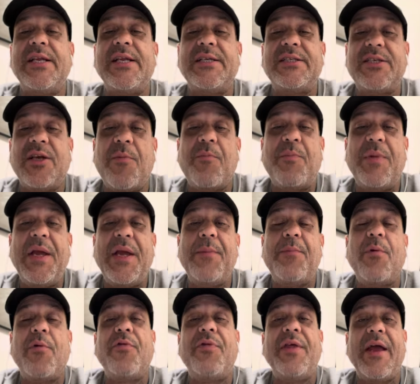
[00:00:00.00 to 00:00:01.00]
that some
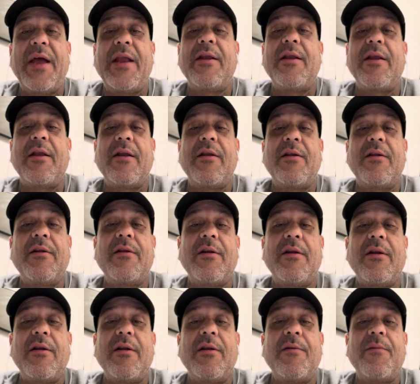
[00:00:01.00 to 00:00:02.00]
people then
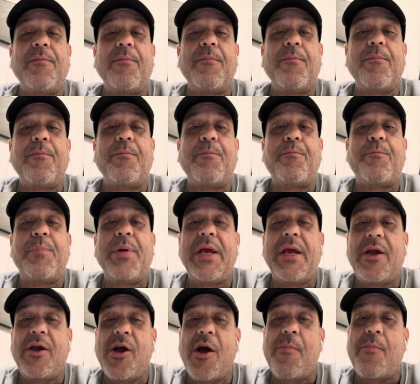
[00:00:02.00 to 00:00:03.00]

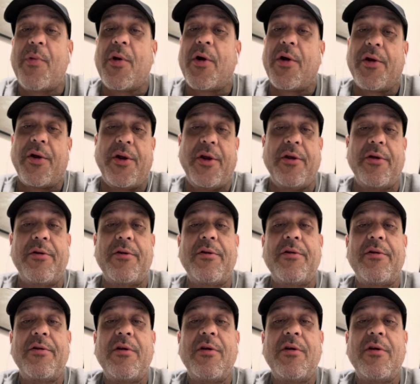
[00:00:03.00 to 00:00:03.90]
pick up on here.